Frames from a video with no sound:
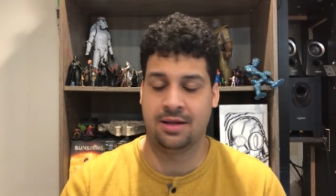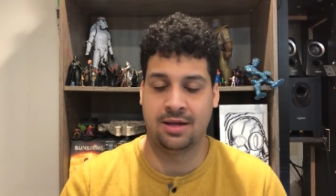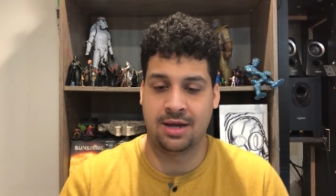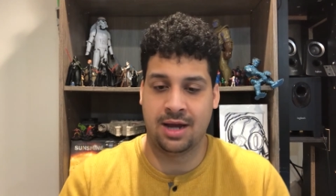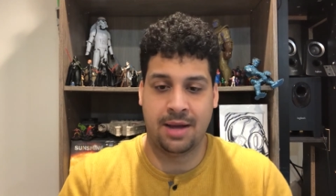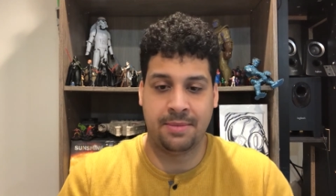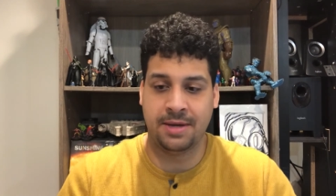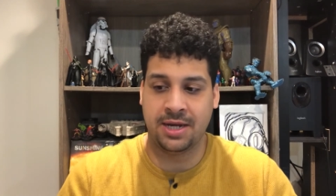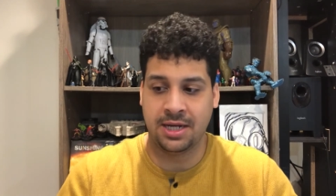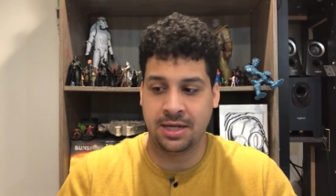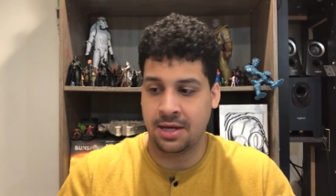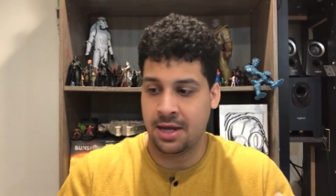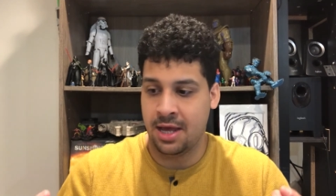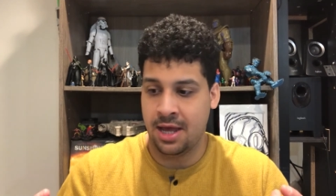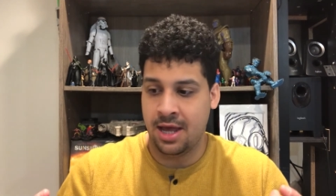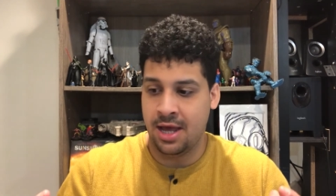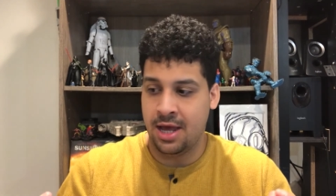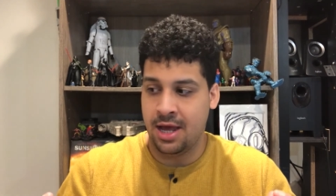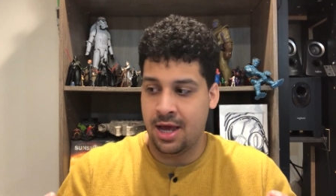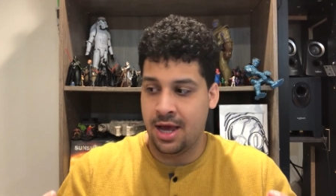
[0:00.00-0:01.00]
I mean,
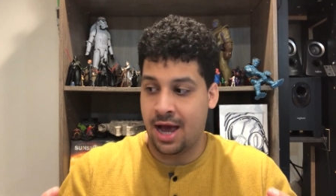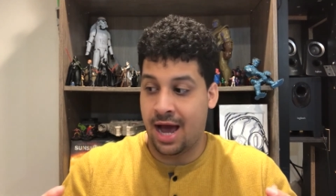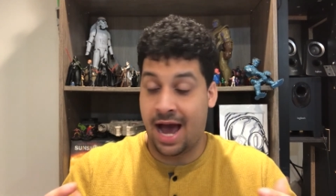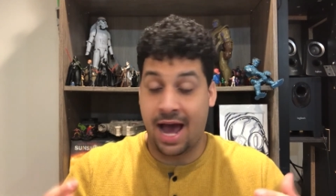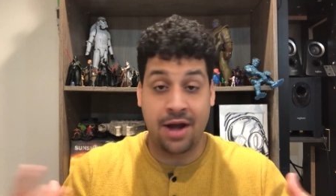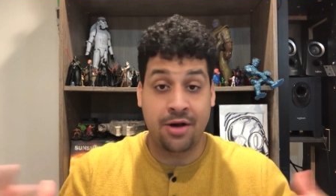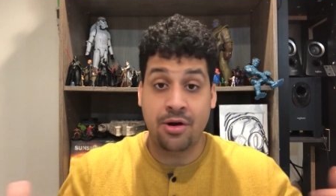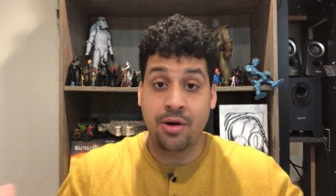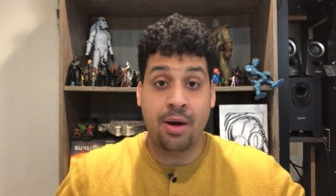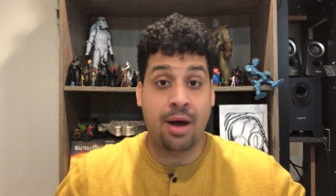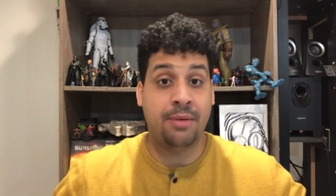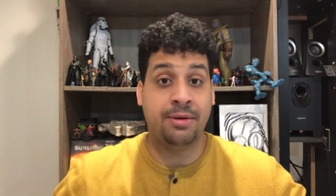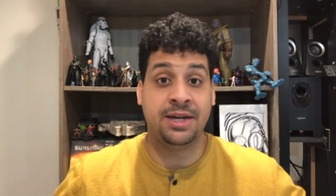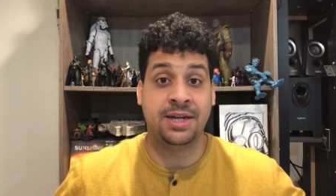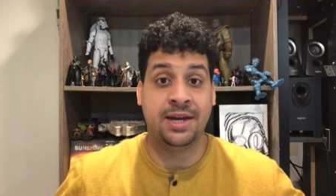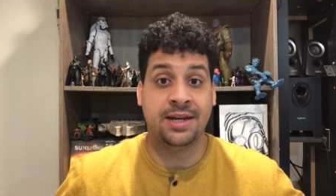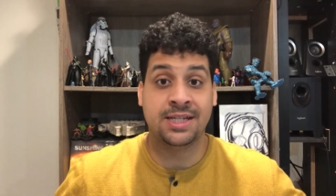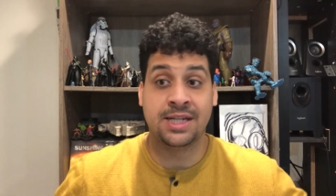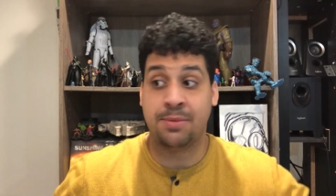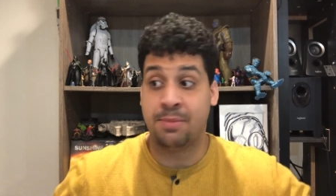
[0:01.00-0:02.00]
I don't know how he
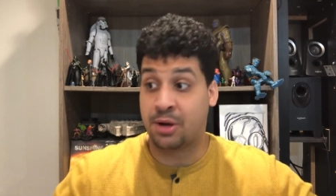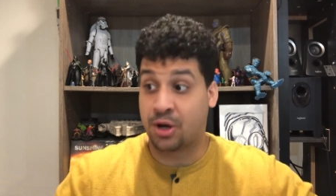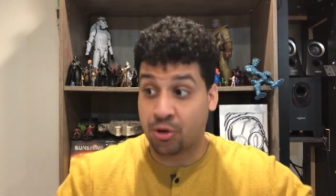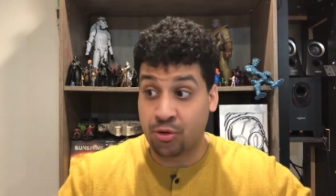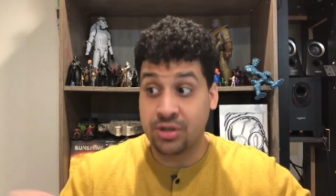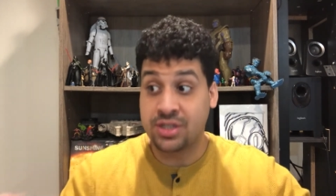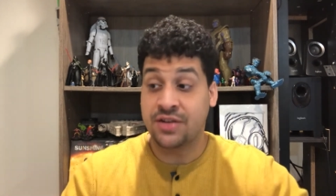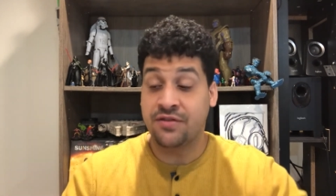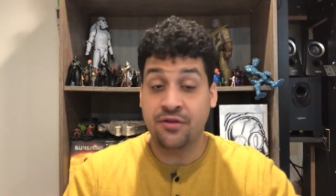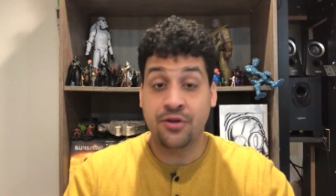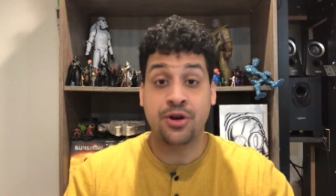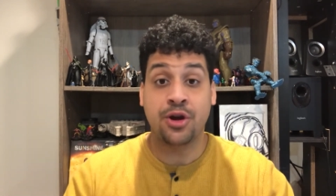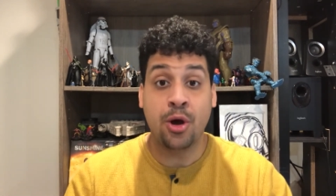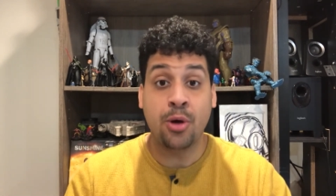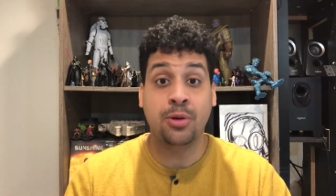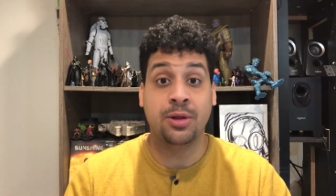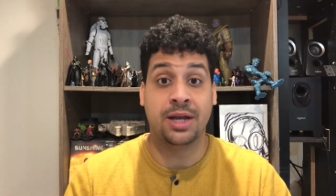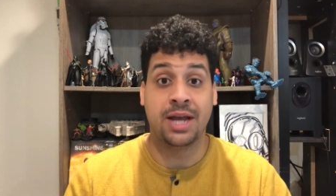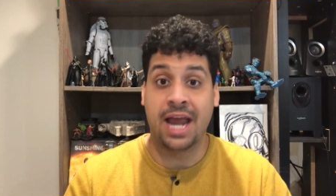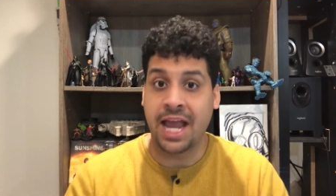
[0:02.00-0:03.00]
does it, but Christopher
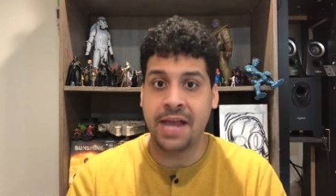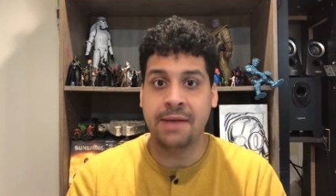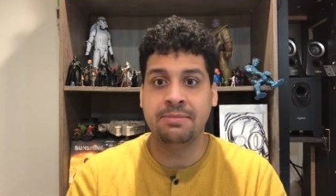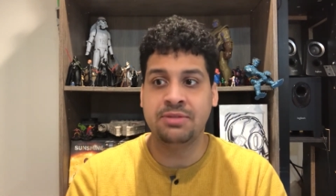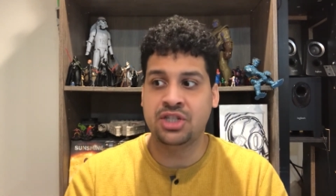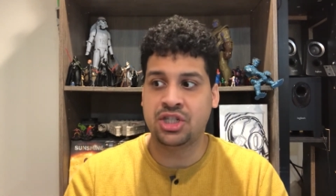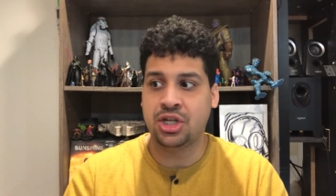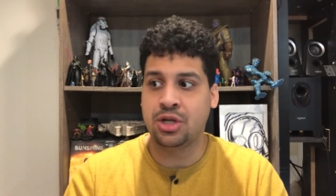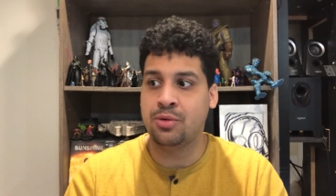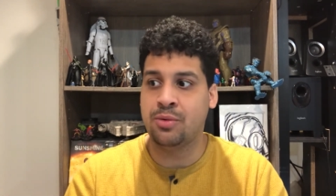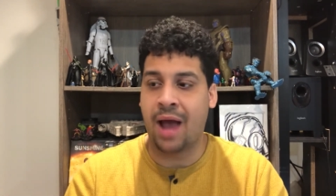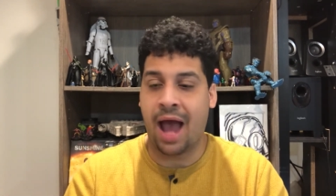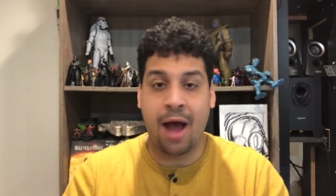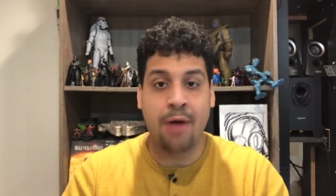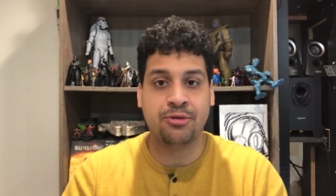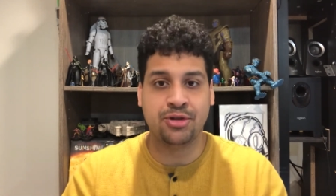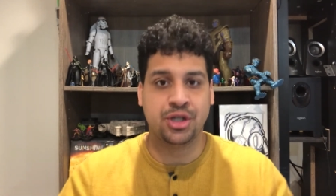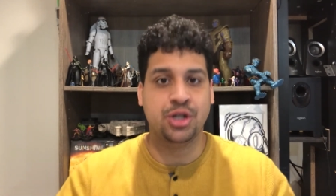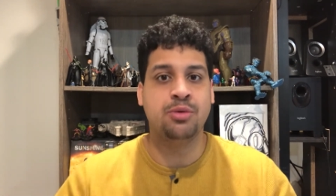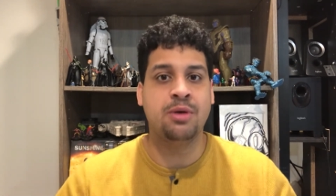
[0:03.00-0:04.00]
Nolan aims to
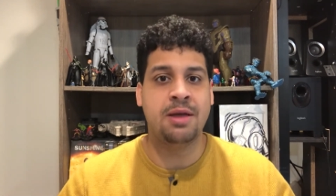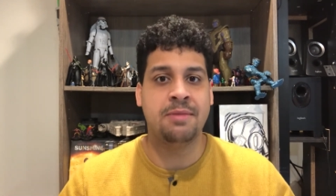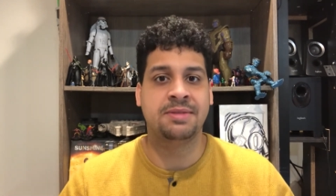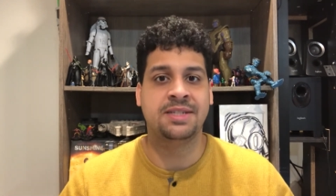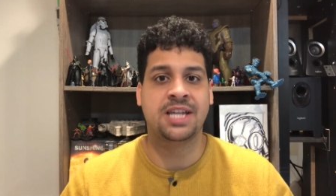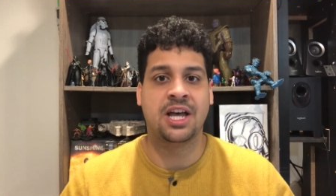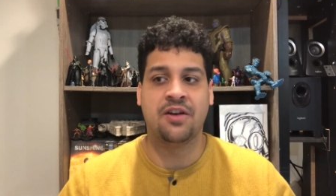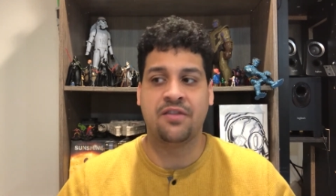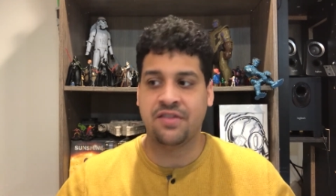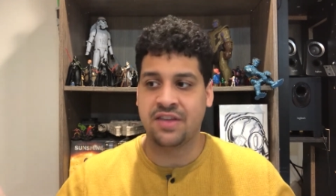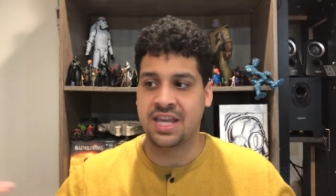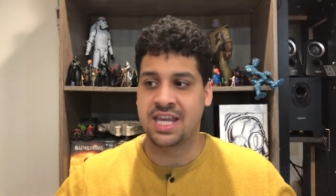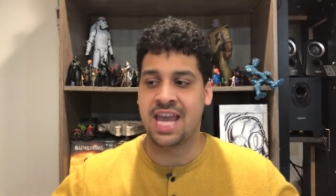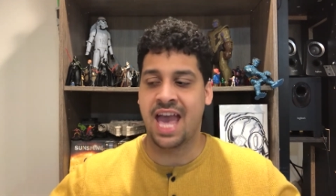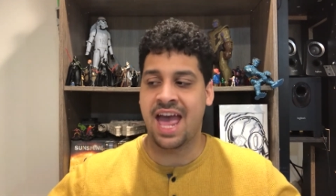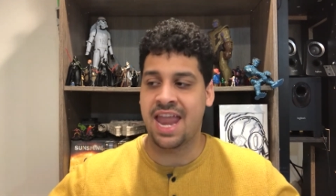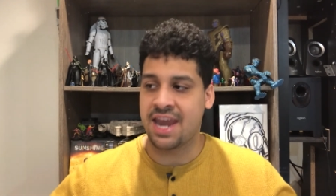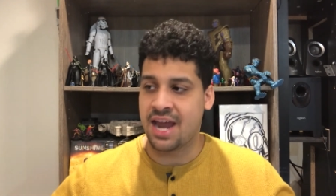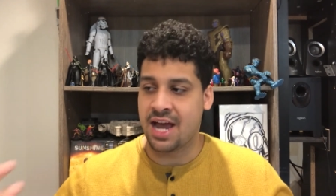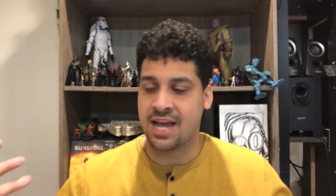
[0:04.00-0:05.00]
outdo himself
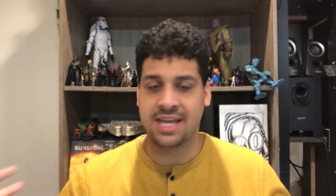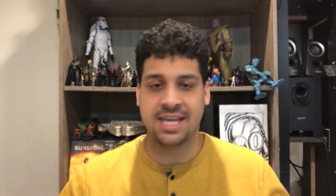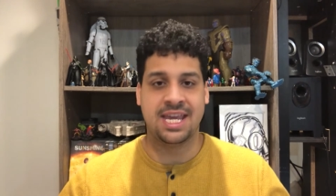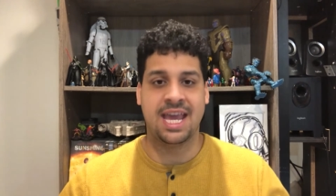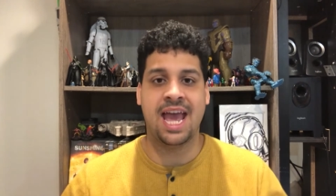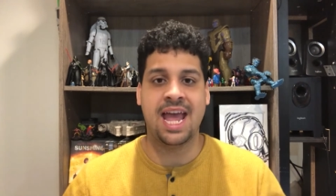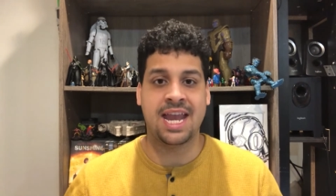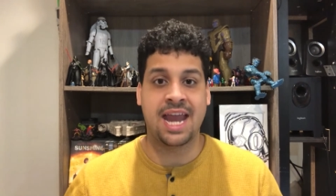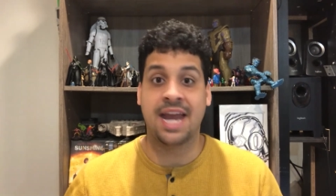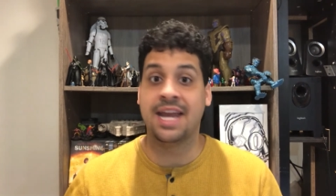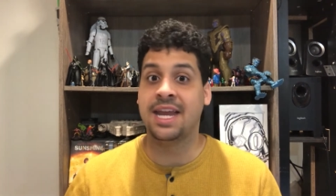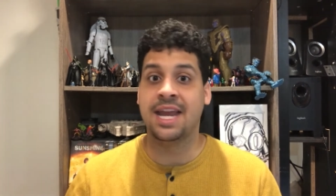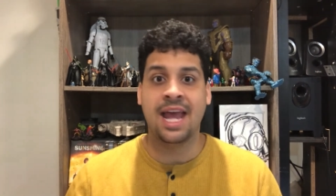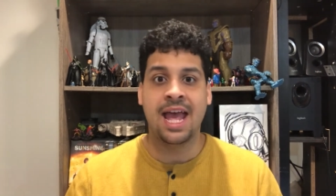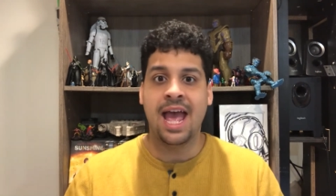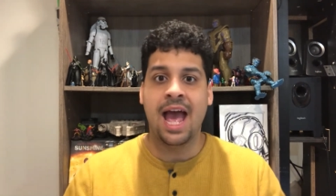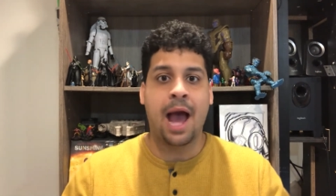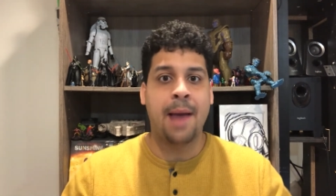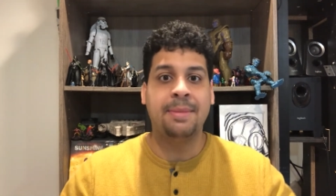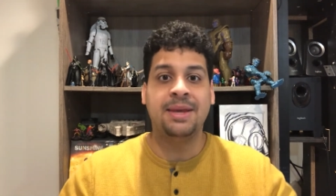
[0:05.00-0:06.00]
yet again. And,
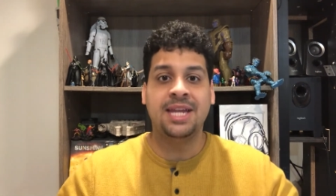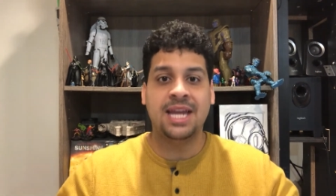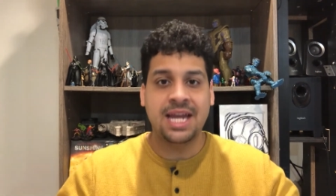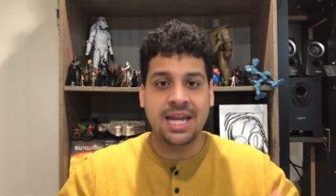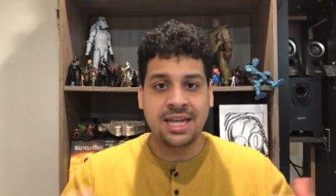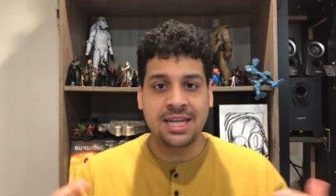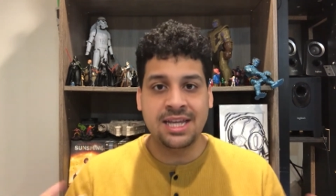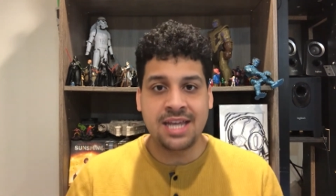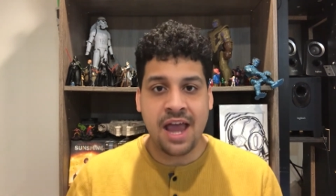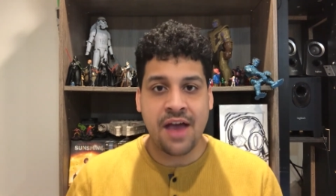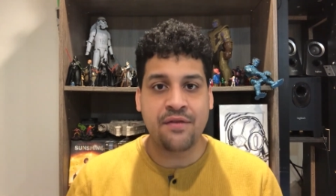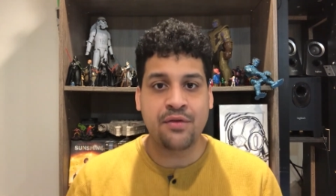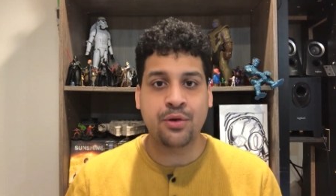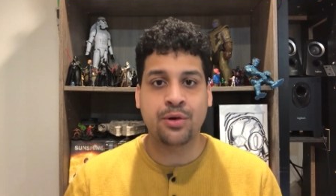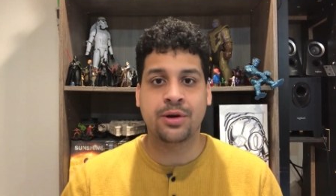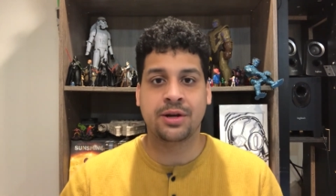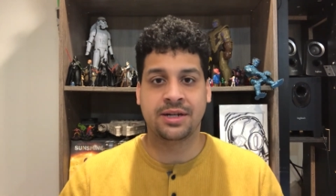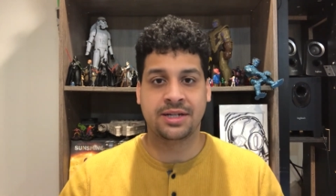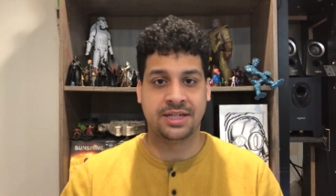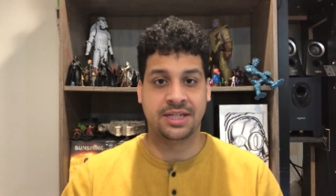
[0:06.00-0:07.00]
I mean, he
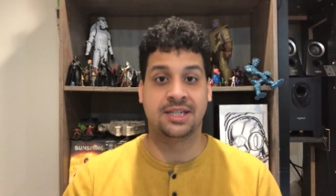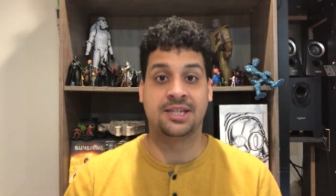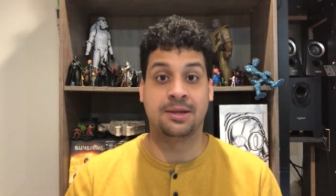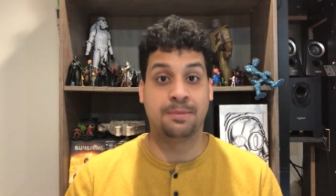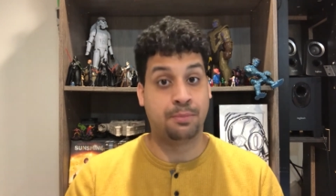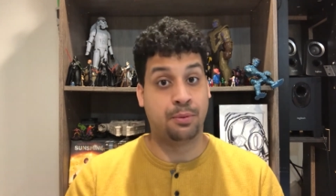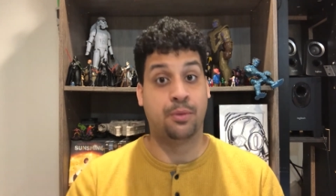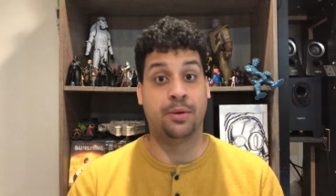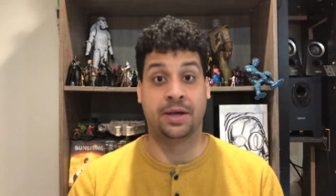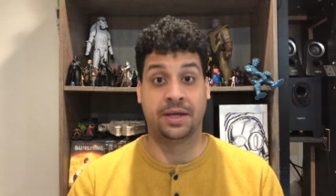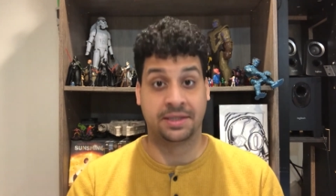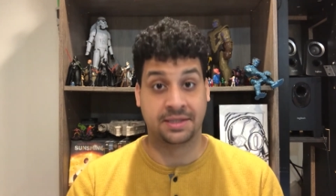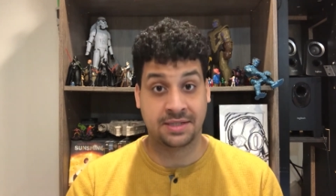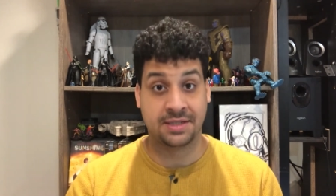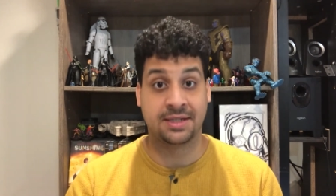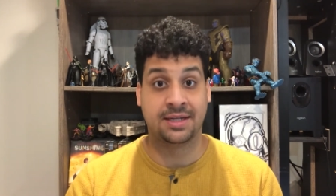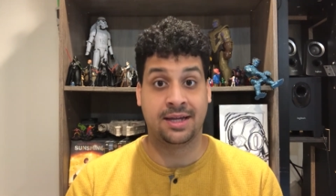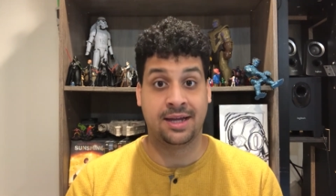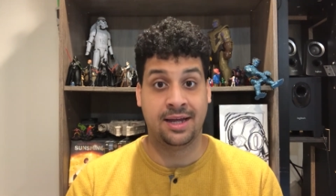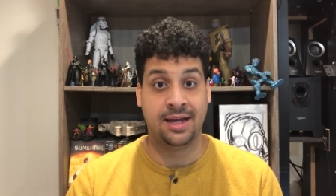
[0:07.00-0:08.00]
never
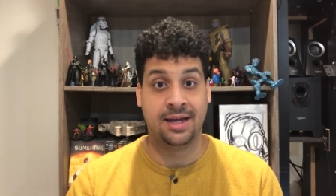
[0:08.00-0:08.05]
disappoints.